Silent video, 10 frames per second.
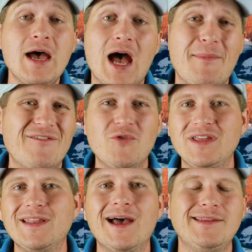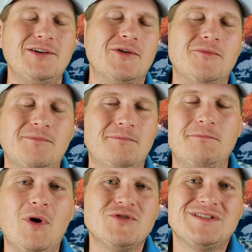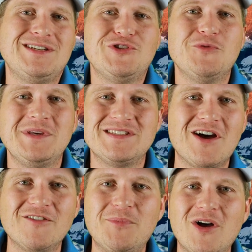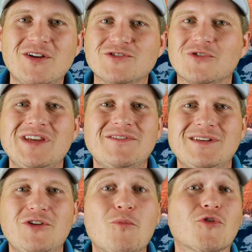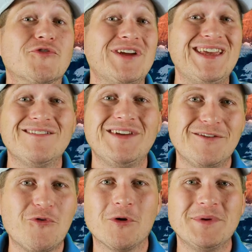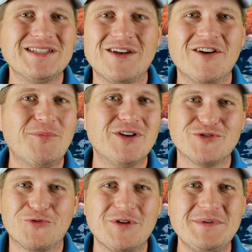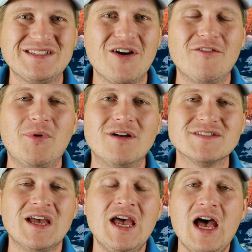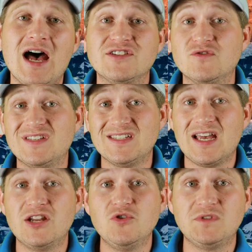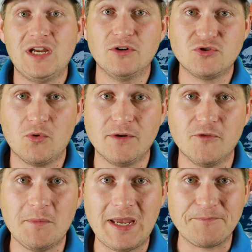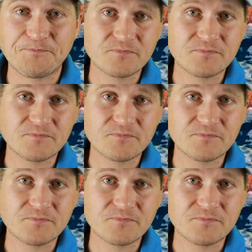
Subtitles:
I've only done, you know, mostly two-piece golf balls, or even, you know, more forgiving four-piece golf balls or three-piece golf balls. So this is kind of new territory for me.